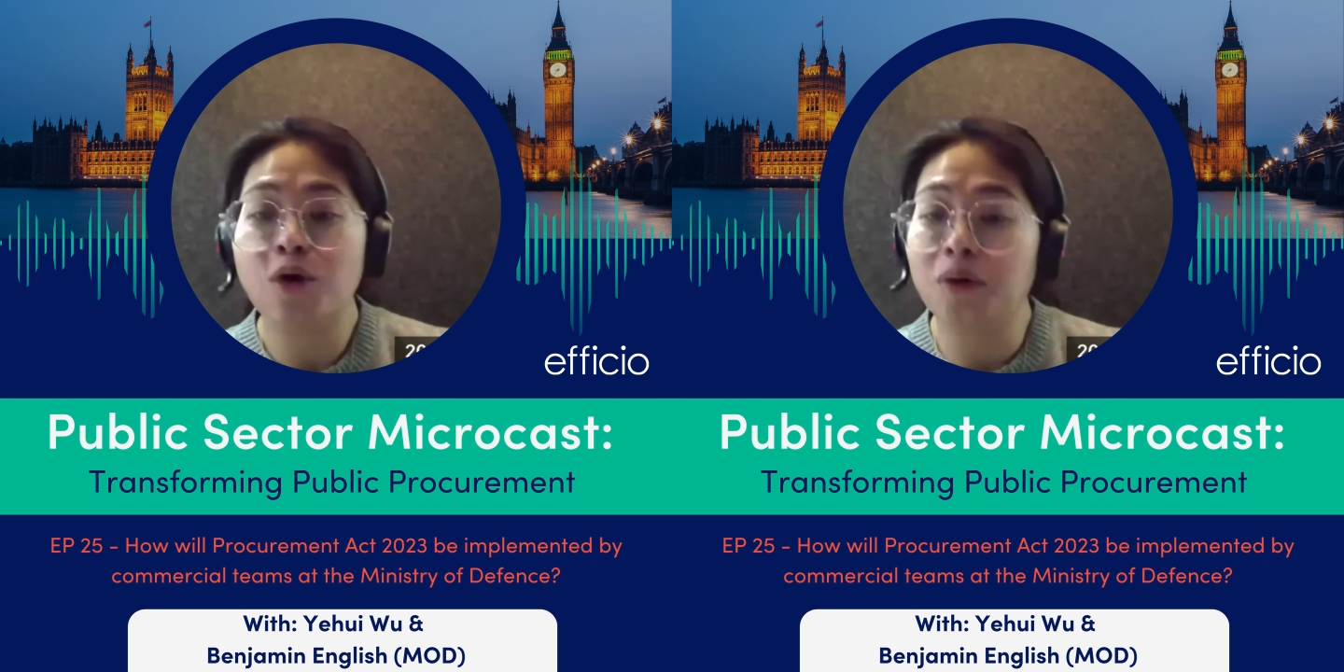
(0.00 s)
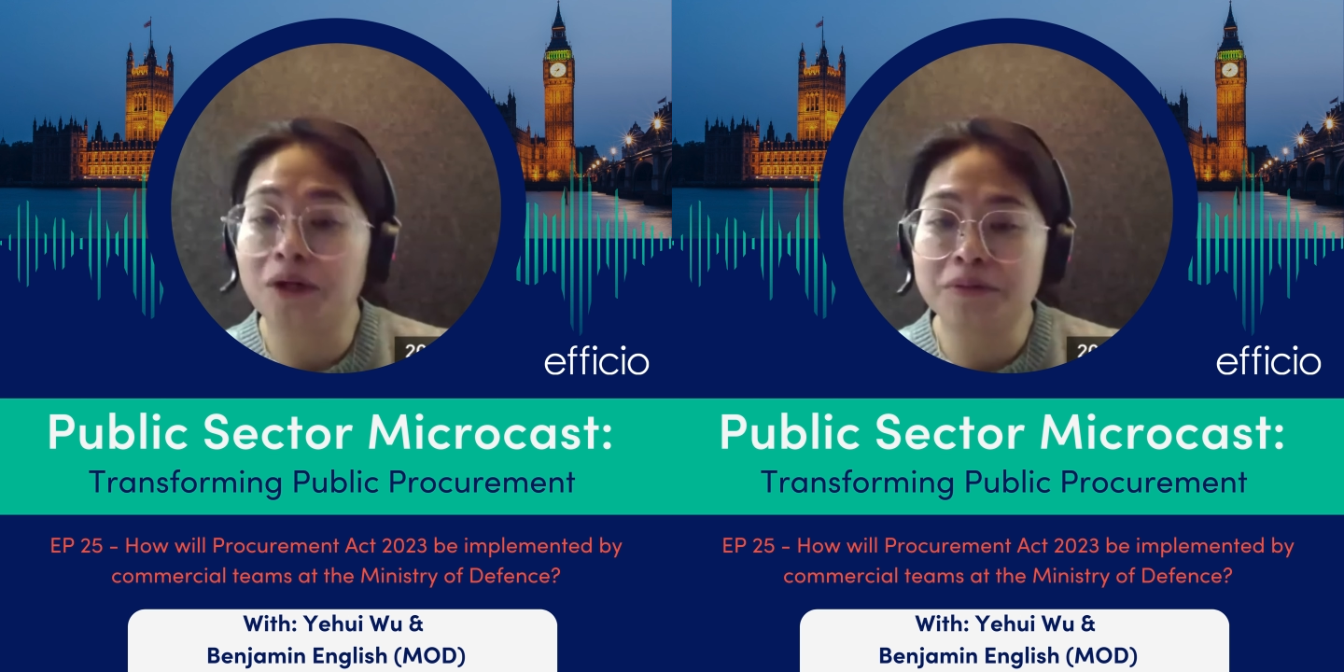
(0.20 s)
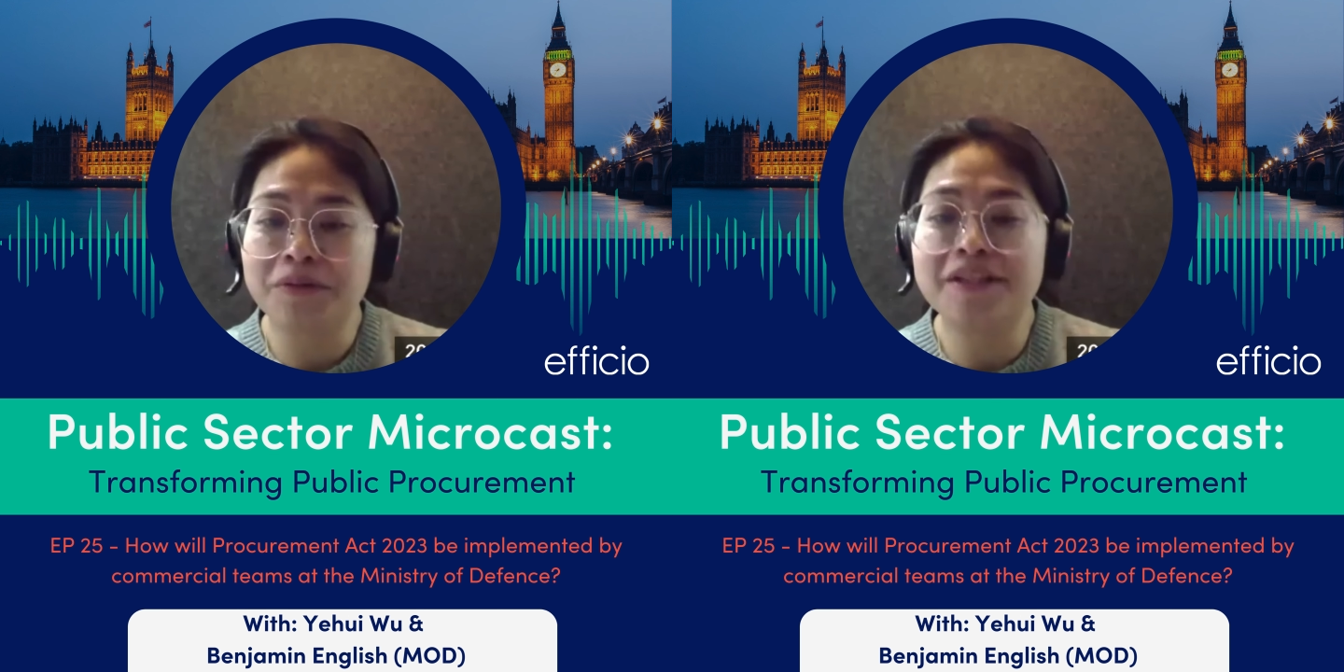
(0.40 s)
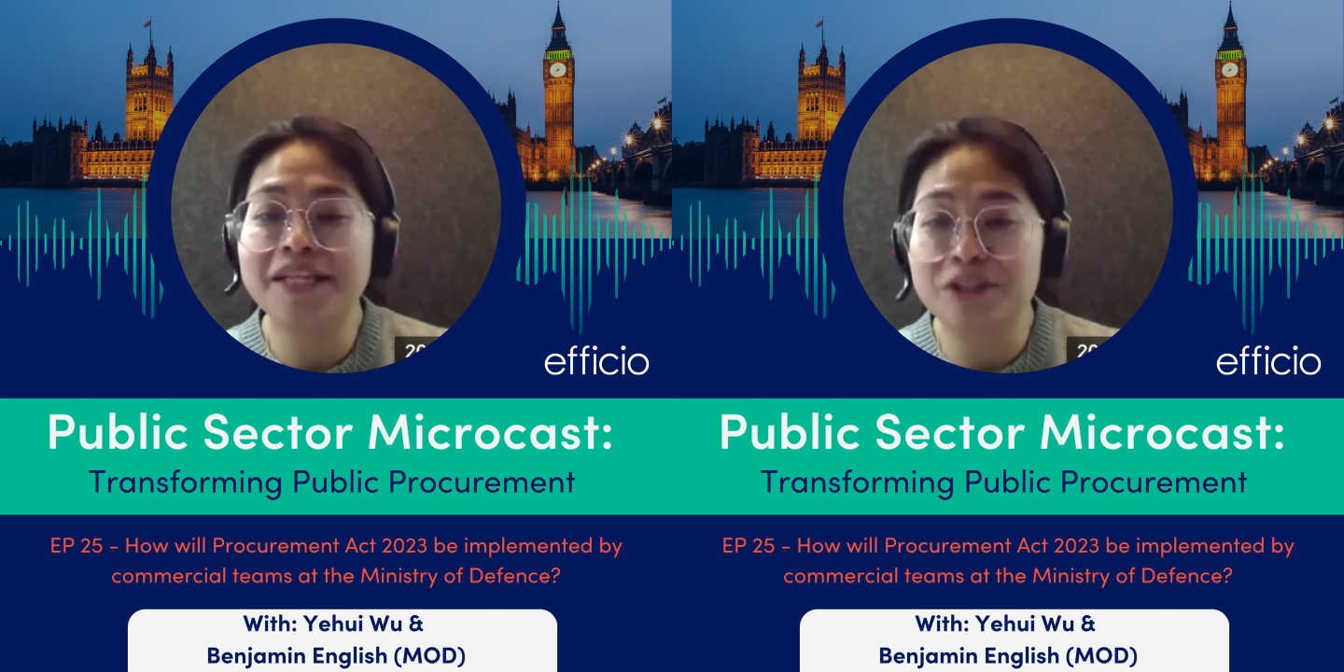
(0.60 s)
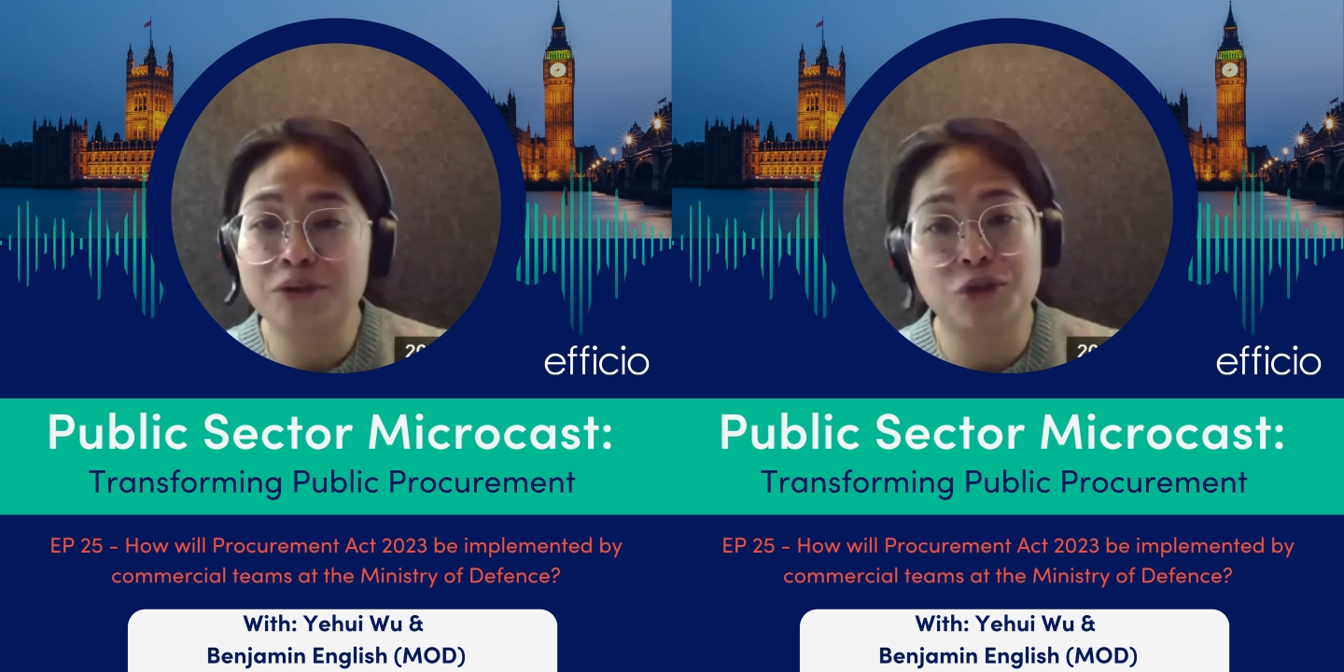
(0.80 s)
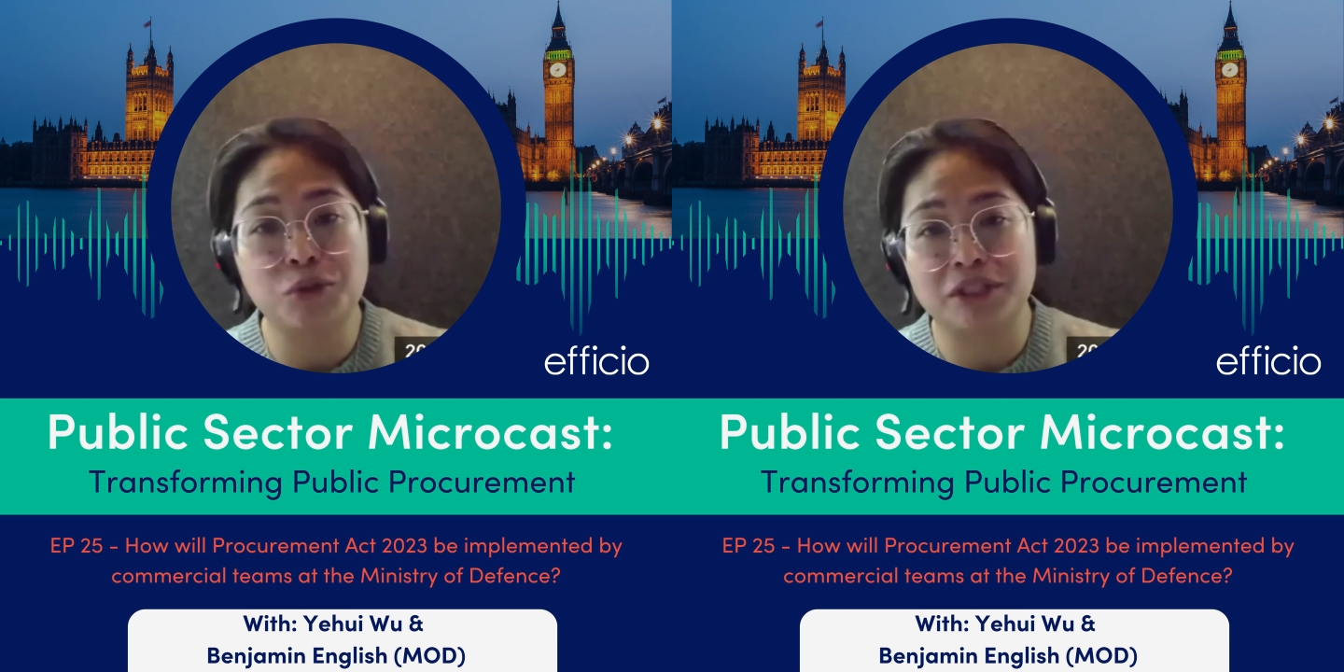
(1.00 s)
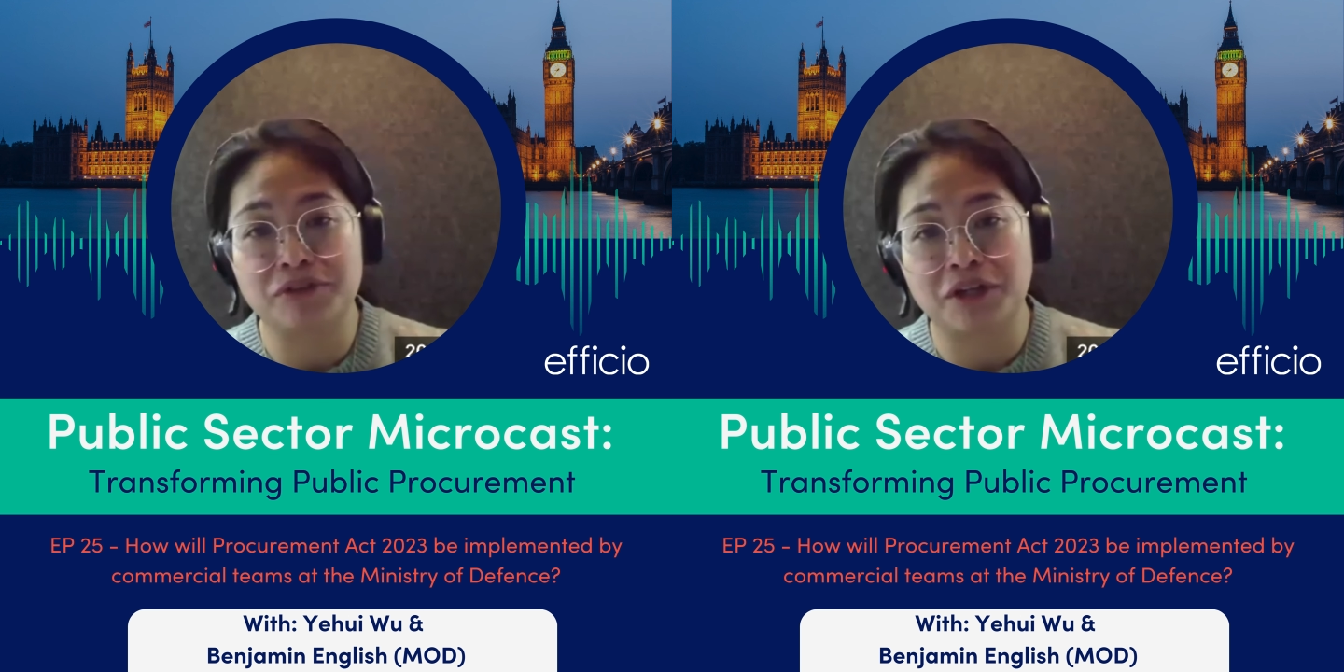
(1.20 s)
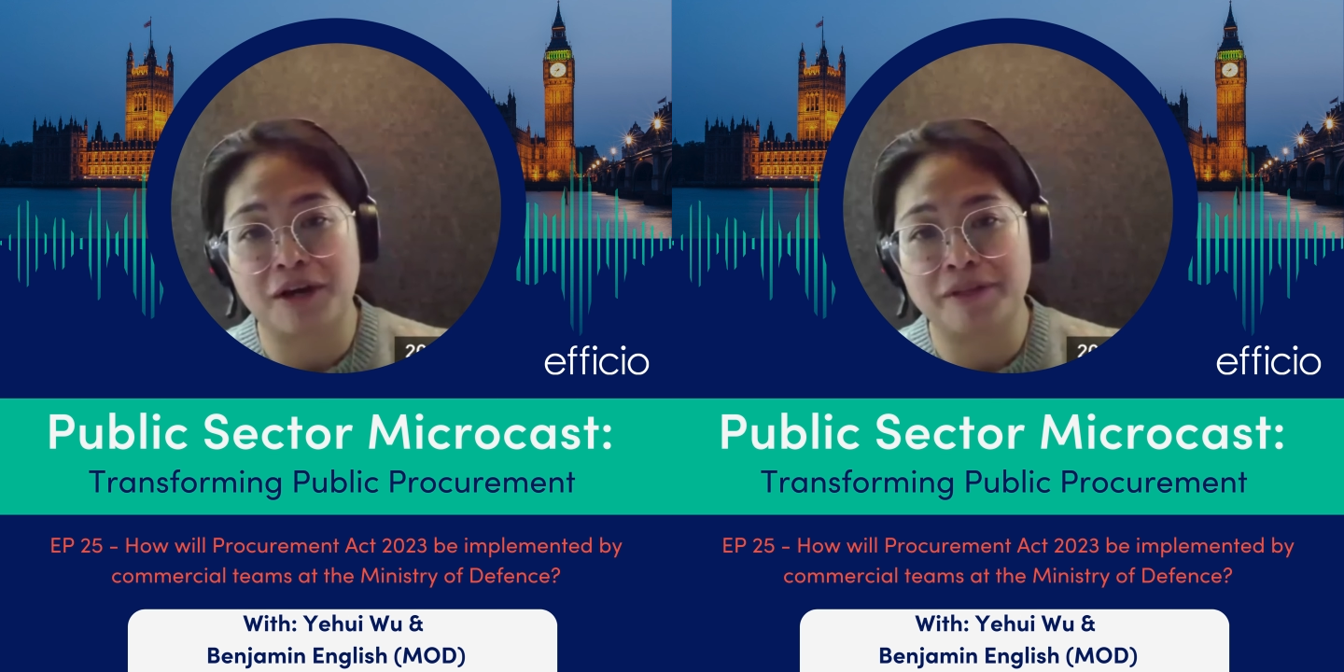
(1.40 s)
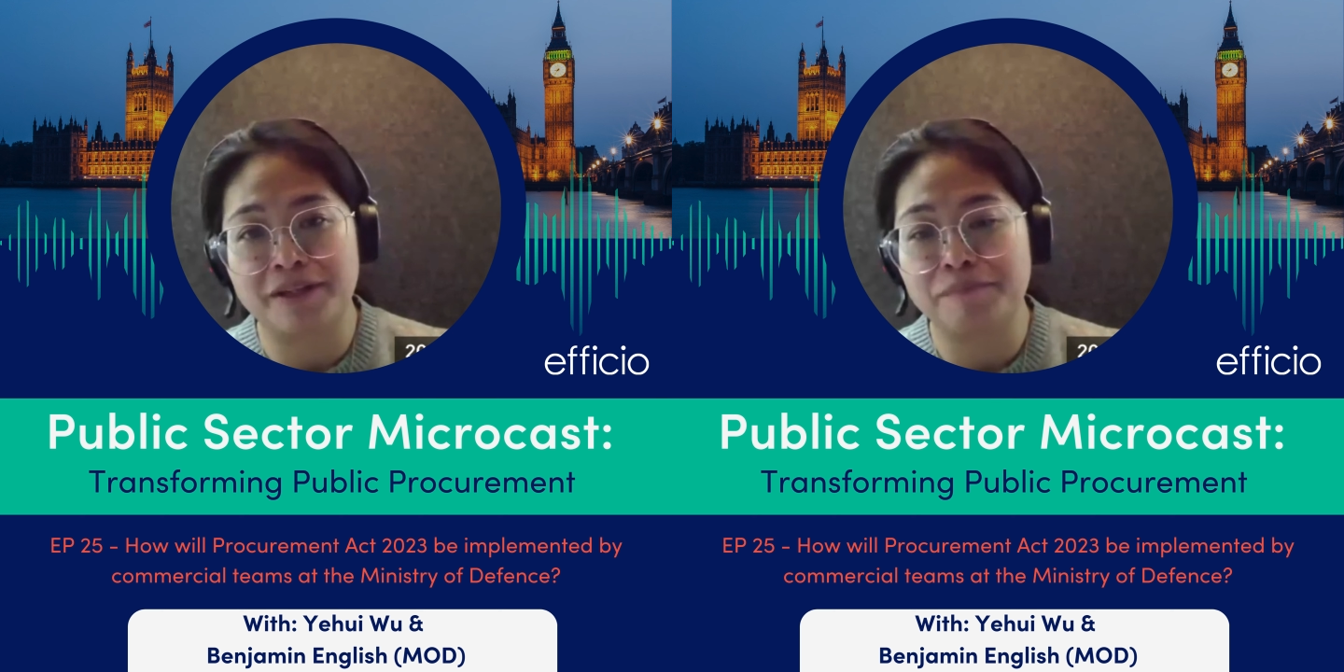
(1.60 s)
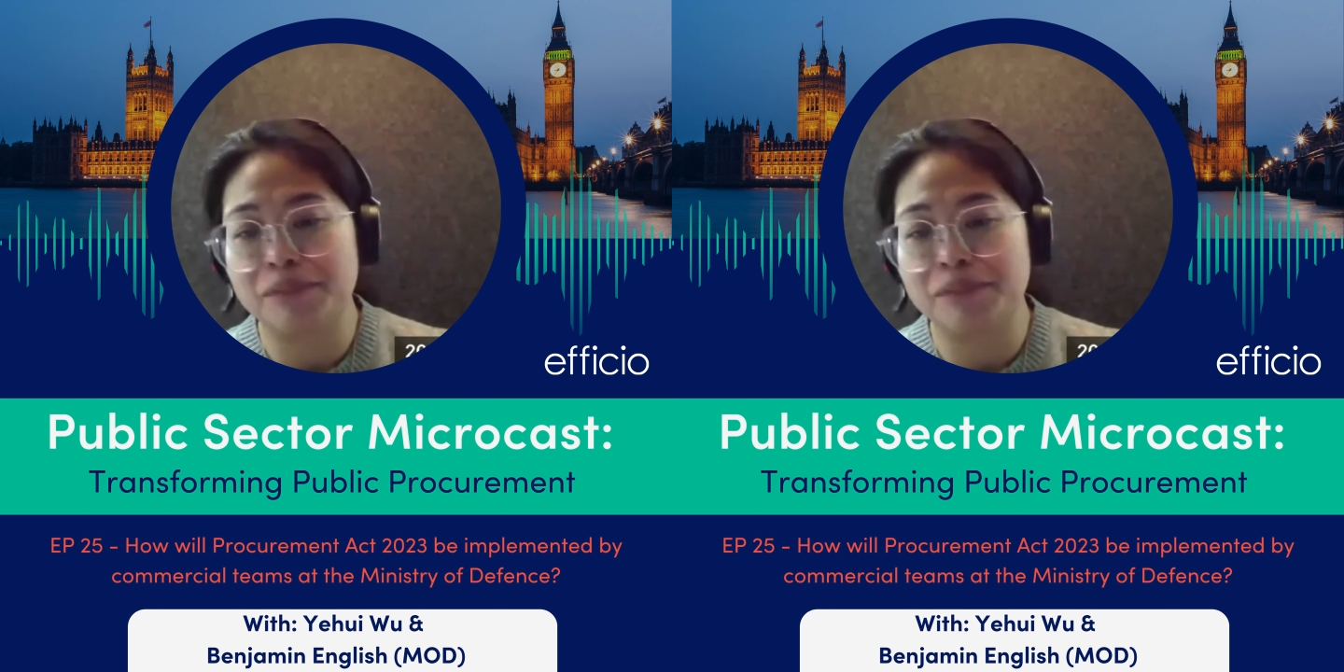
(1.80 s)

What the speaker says: Well, thank you so much for coming.